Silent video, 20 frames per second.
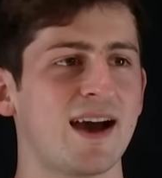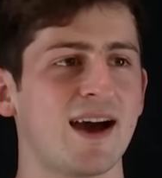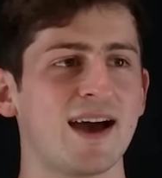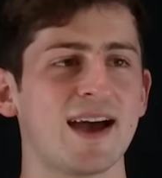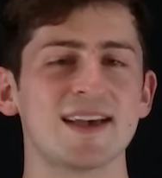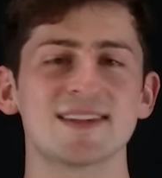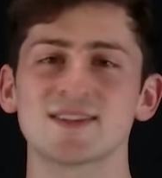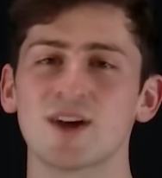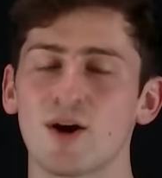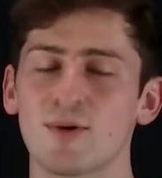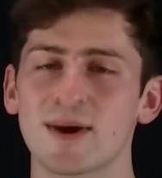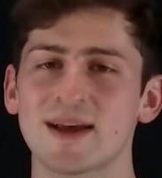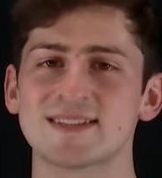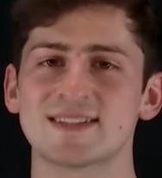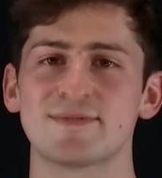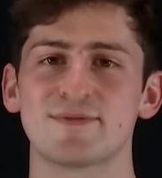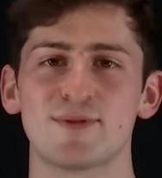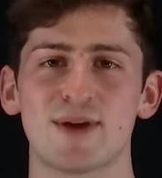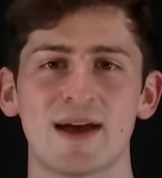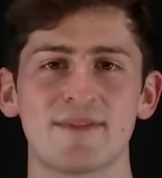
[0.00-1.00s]
As
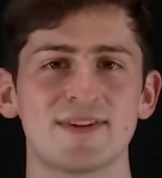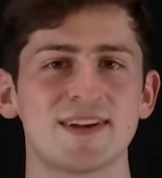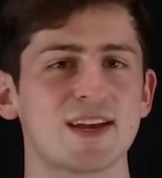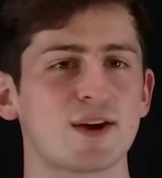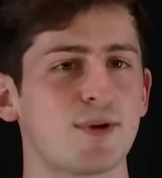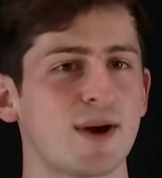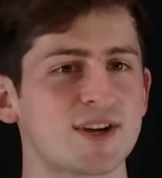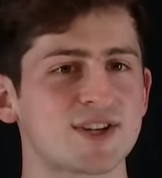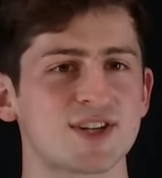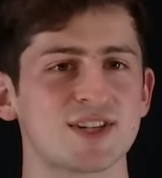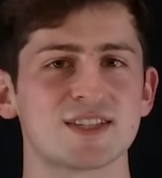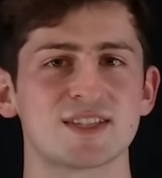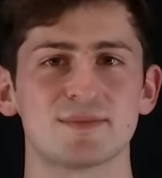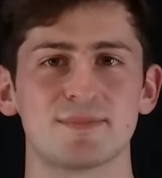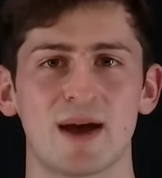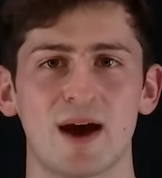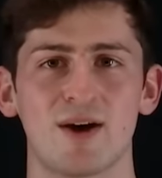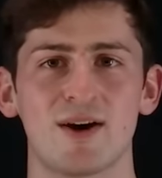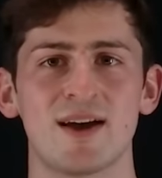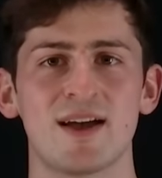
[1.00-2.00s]
always, if you have any questions
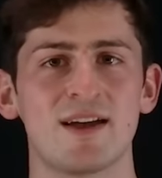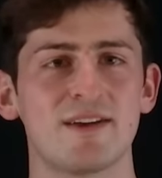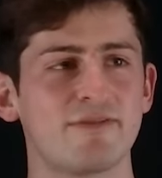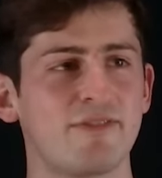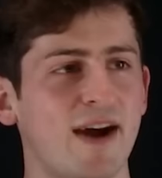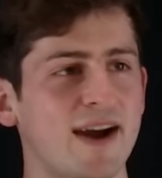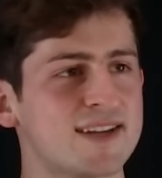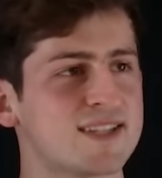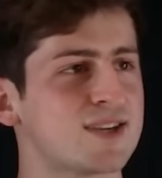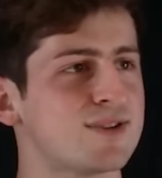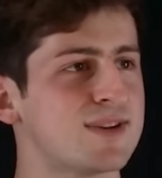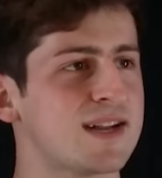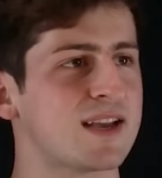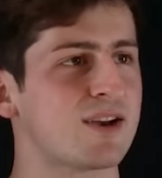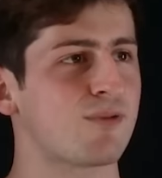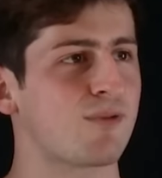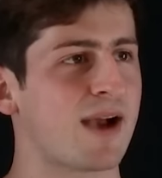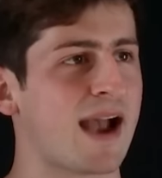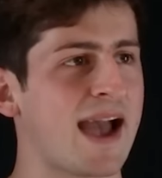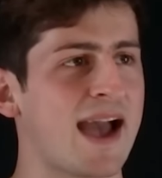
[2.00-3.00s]
about
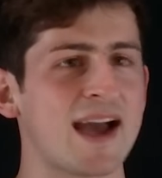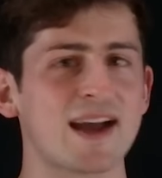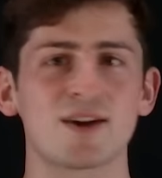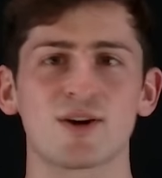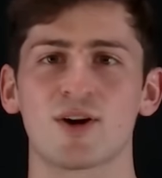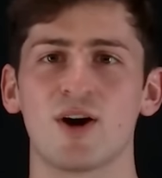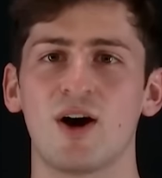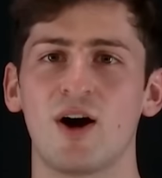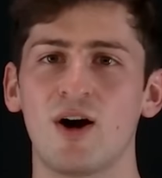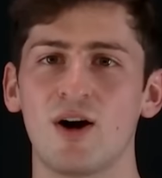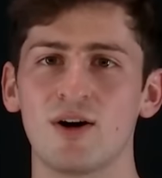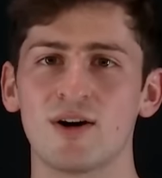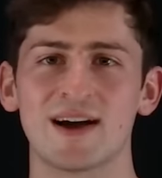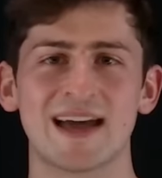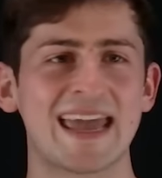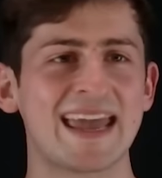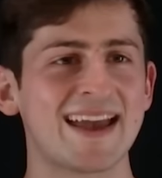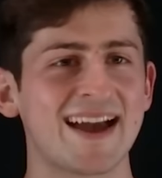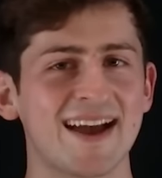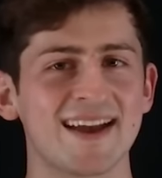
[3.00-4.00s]
fine-tuning, RAG, or all
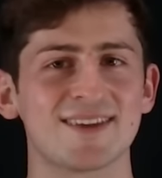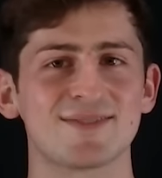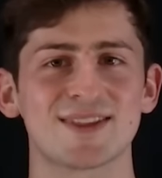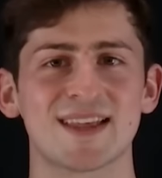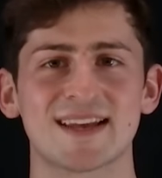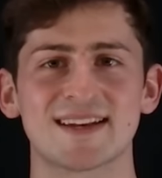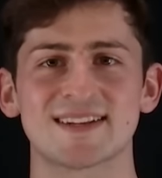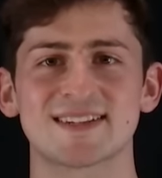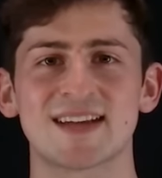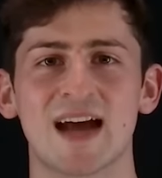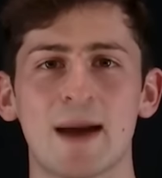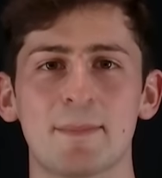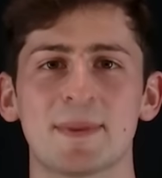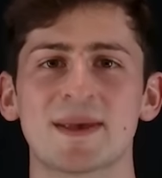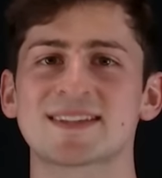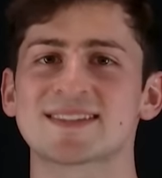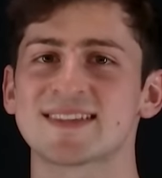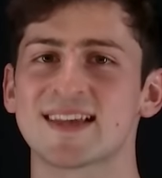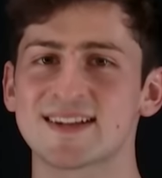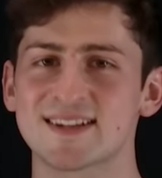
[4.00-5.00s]
AI-related
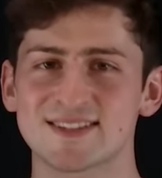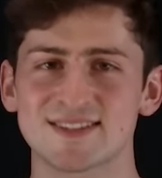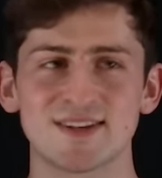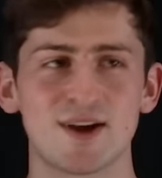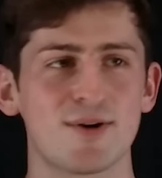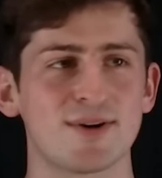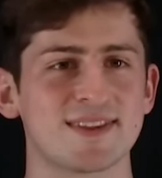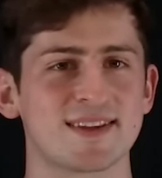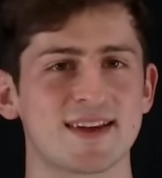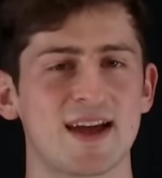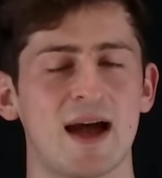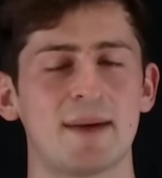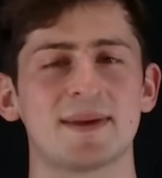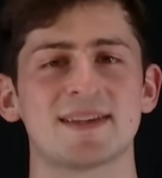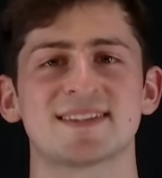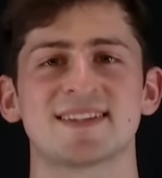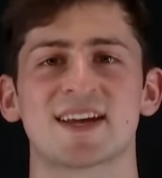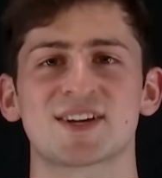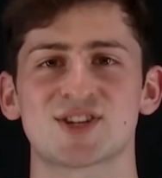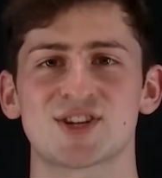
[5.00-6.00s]
topics, let us know in the
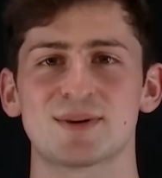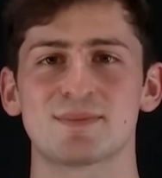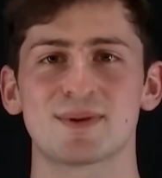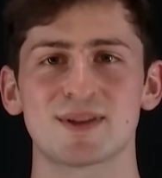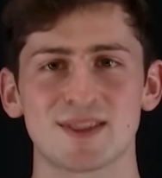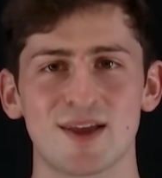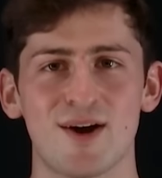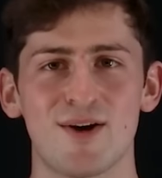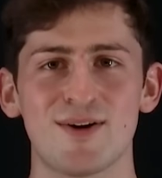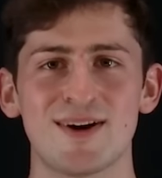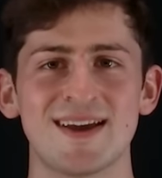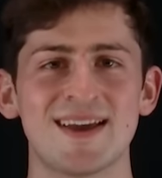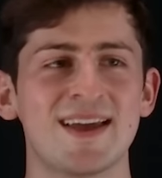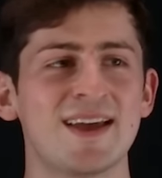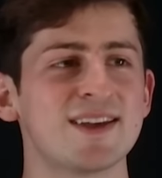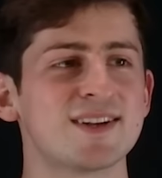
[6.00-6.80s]
comment section below.